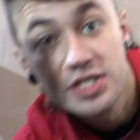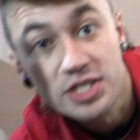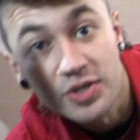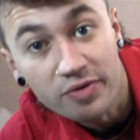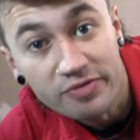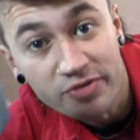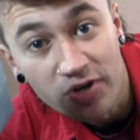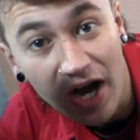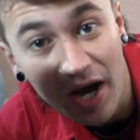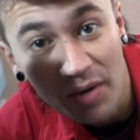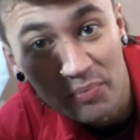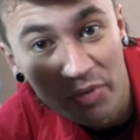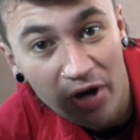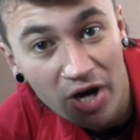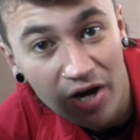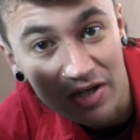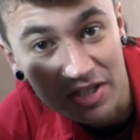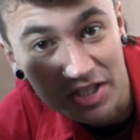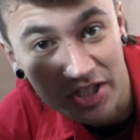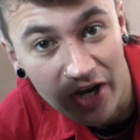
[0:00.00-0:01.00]
So we've got our
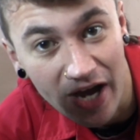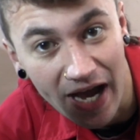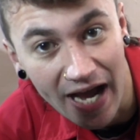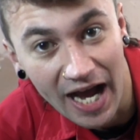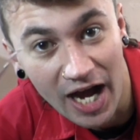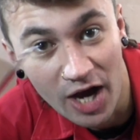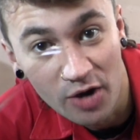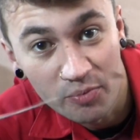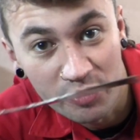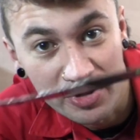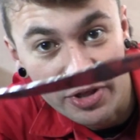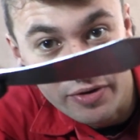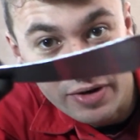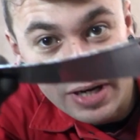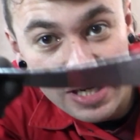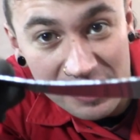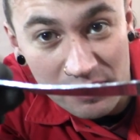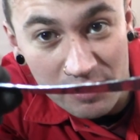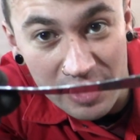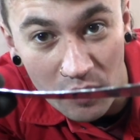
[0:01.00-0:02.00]
parts cut out, but
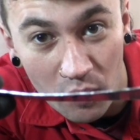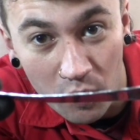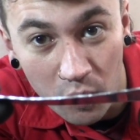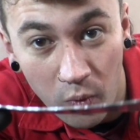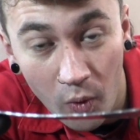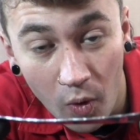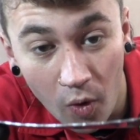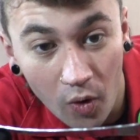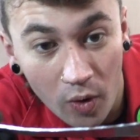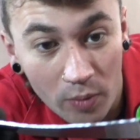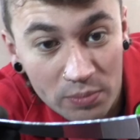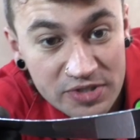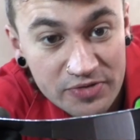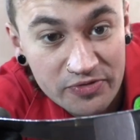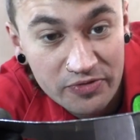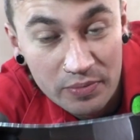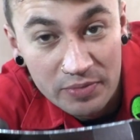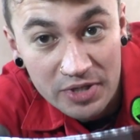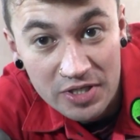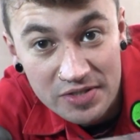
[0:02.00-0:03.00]
they're a little bit
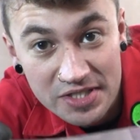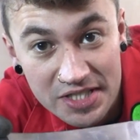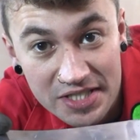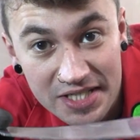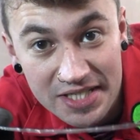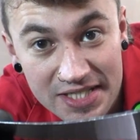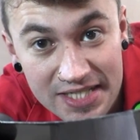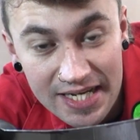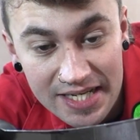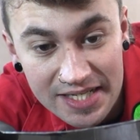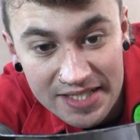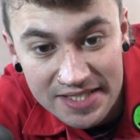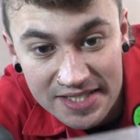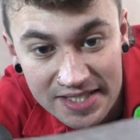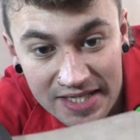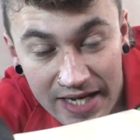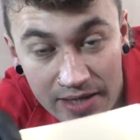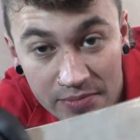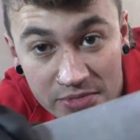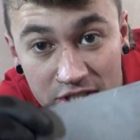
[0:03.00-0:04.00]
warped from using the tin
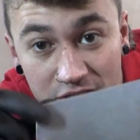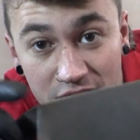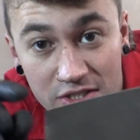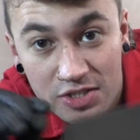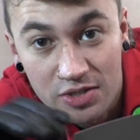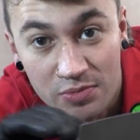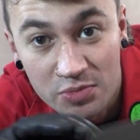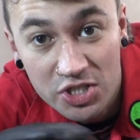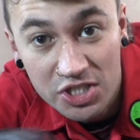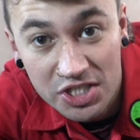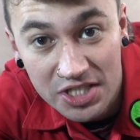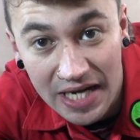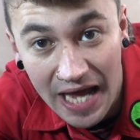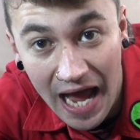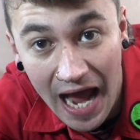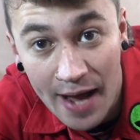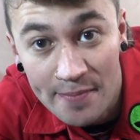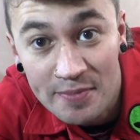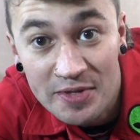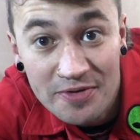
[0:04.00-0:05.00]
snips, so I'm just
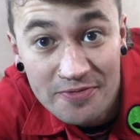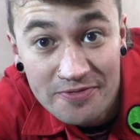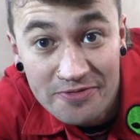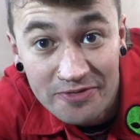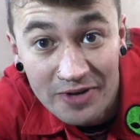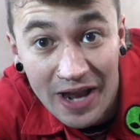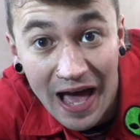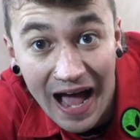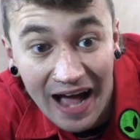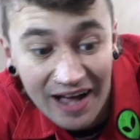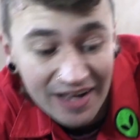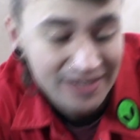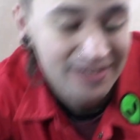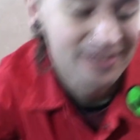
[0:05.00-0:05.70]
going to hammer them flat.